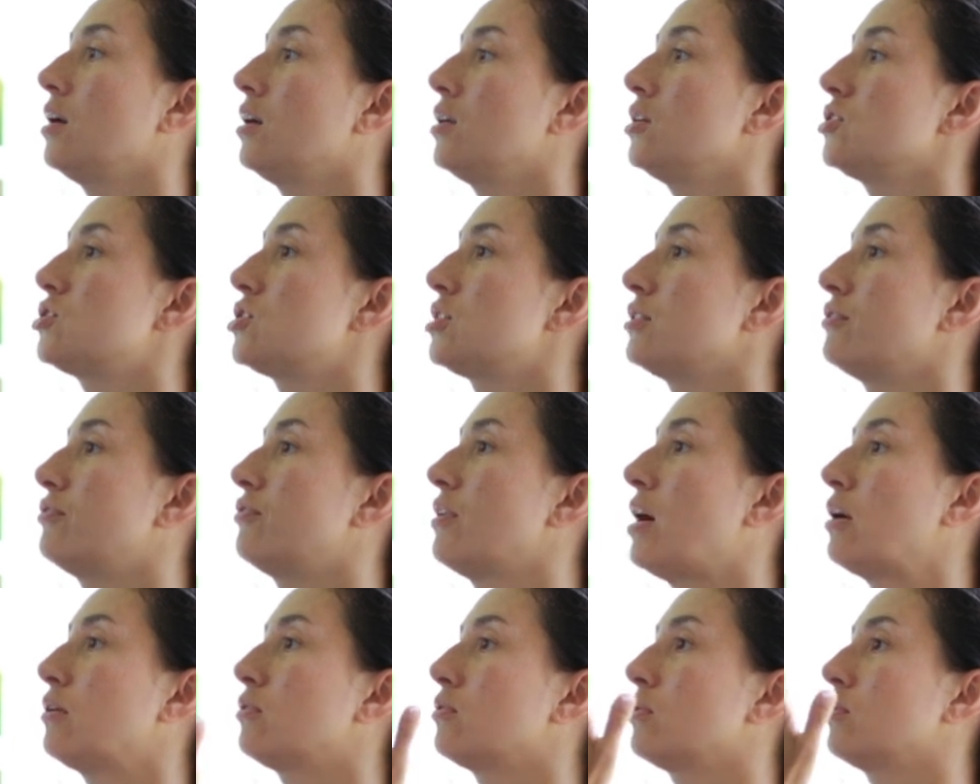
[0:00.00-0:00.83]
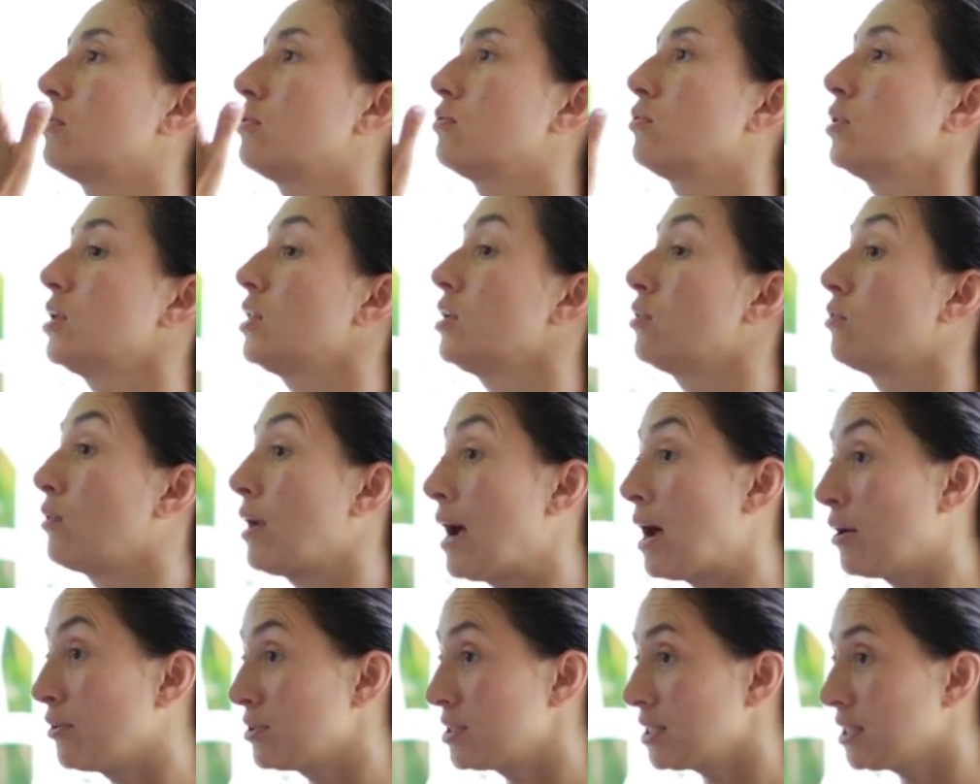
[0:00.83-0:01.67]
she felt really
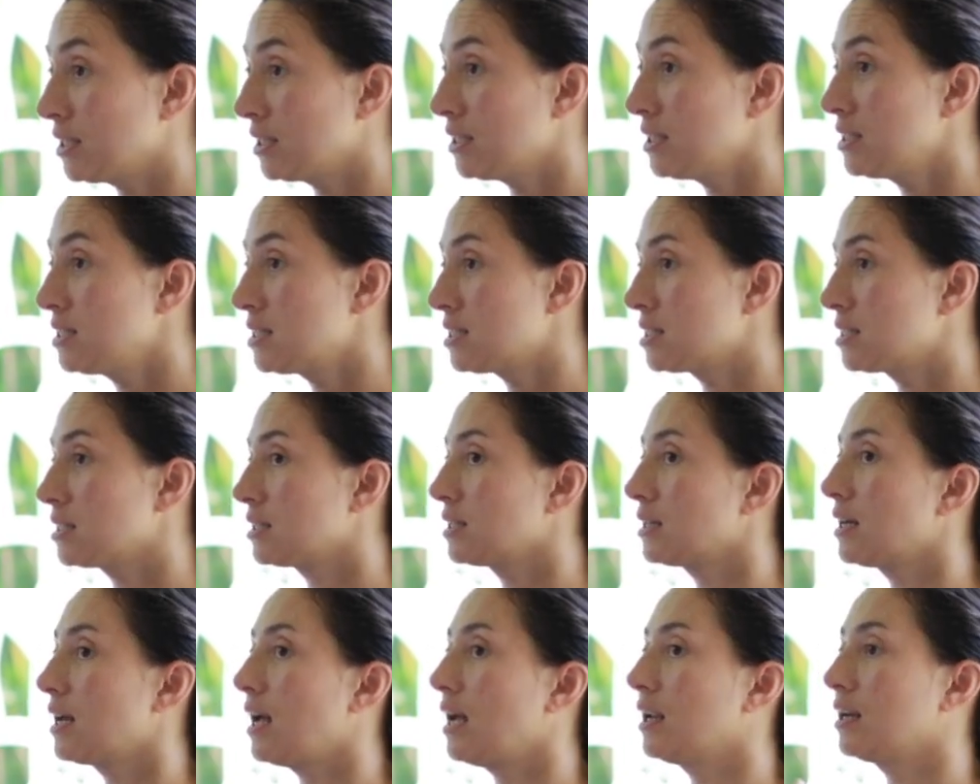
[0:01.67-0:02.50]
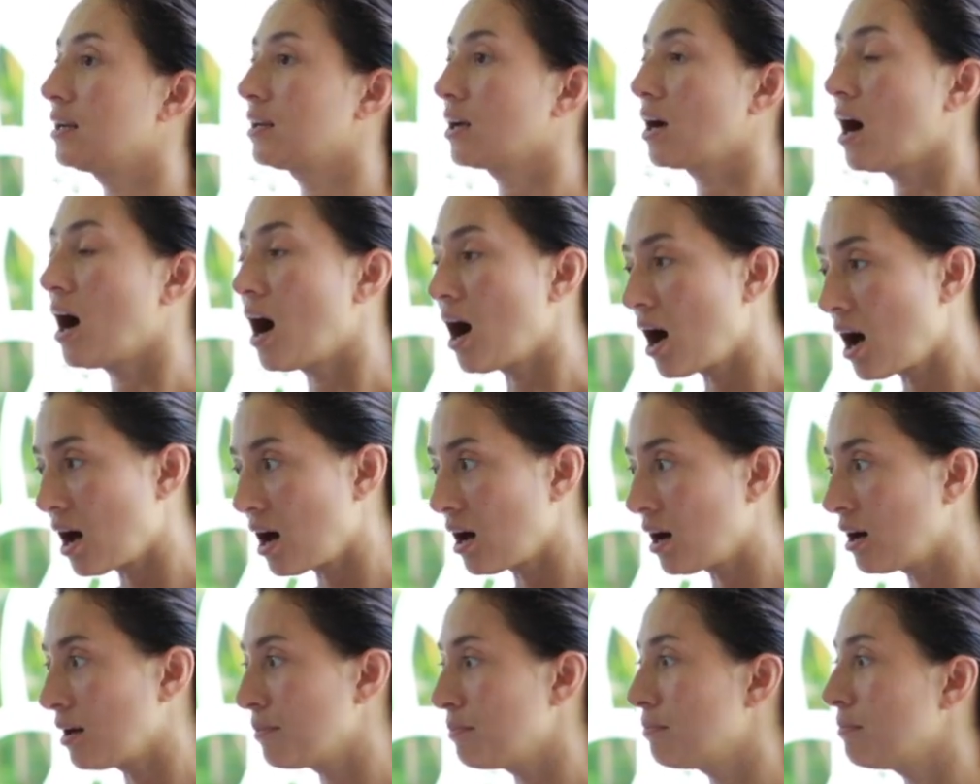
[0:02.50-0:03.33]
grounded and
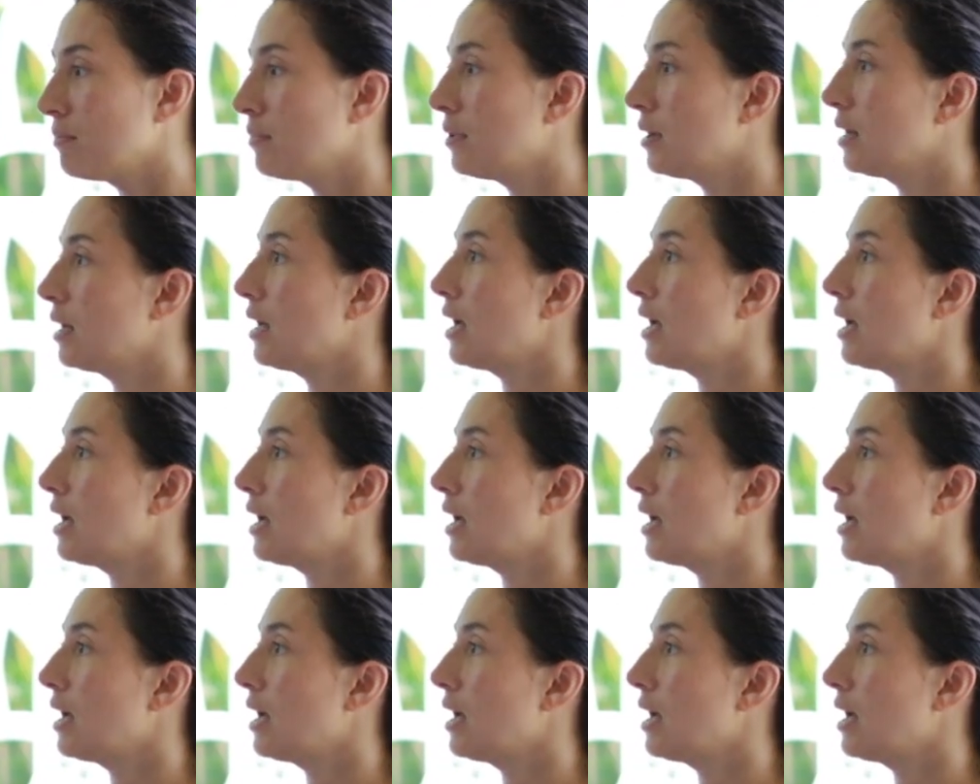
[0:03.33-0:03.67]
calm,